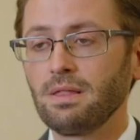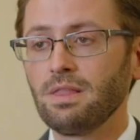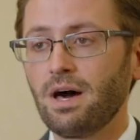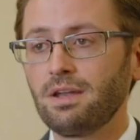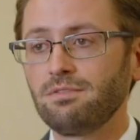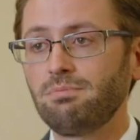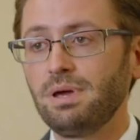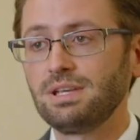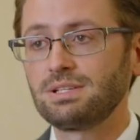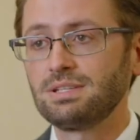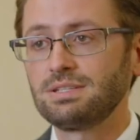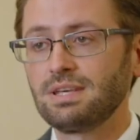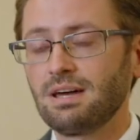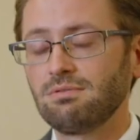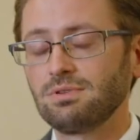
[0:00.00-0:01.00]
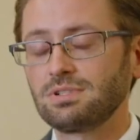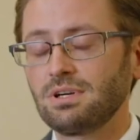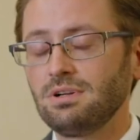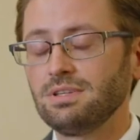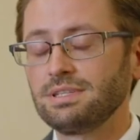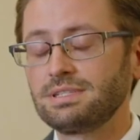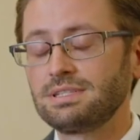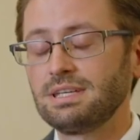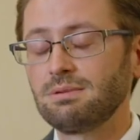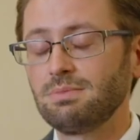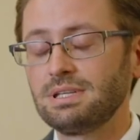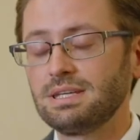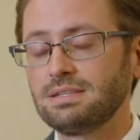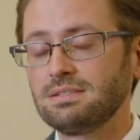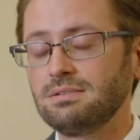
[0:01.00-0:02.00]
lot of patients have what's called
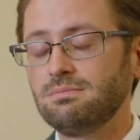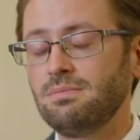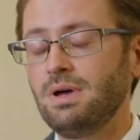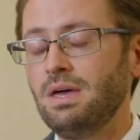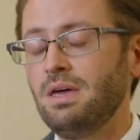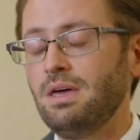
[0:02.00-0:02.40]
astigmatism,